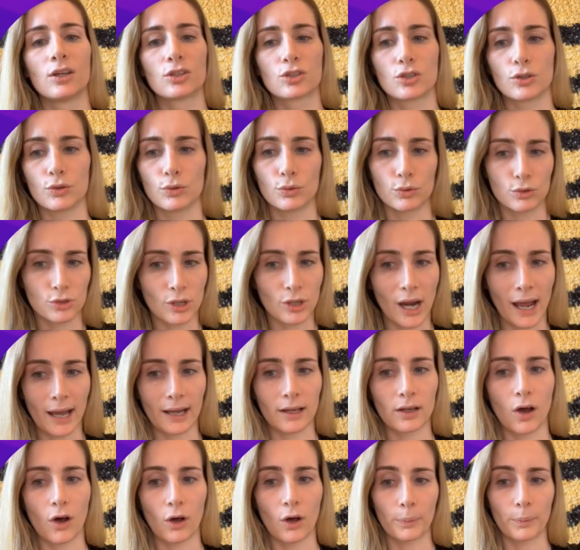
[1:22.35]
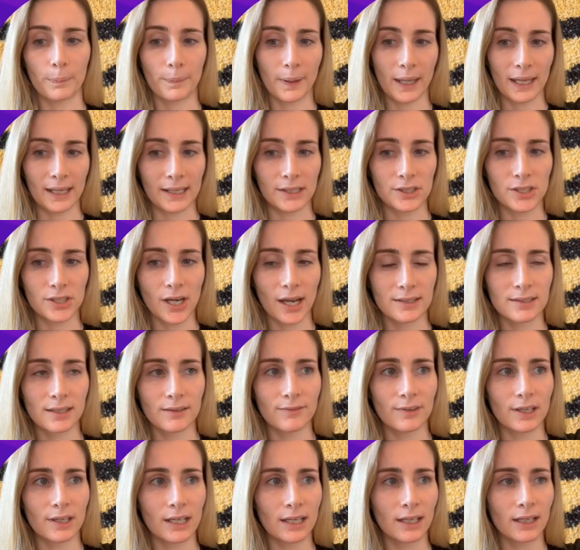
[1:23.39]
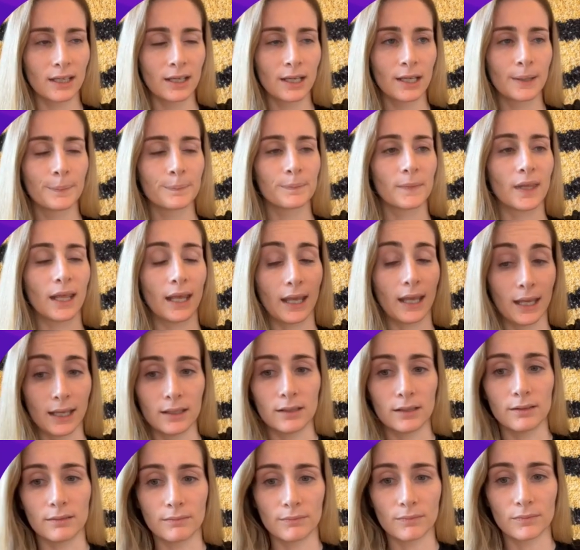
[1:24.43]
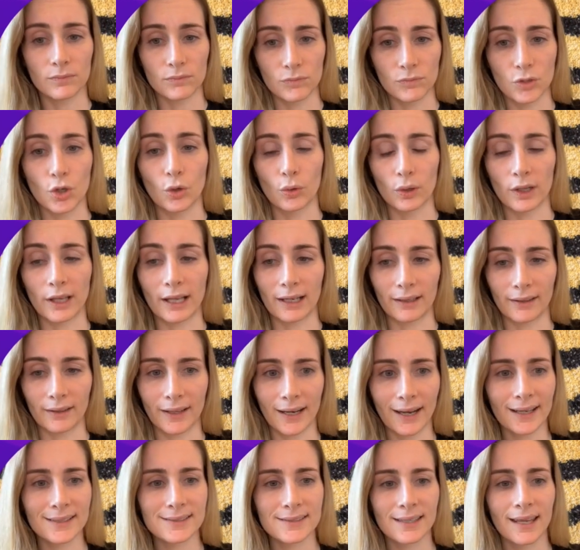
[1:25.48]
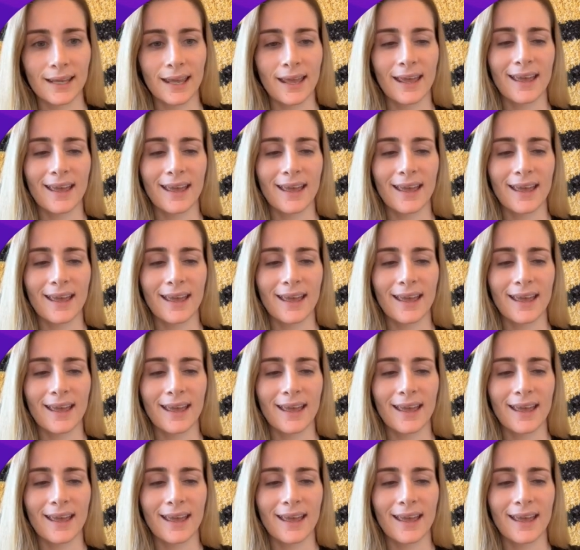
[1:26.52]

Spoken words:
to track all page activity in Google Analytics.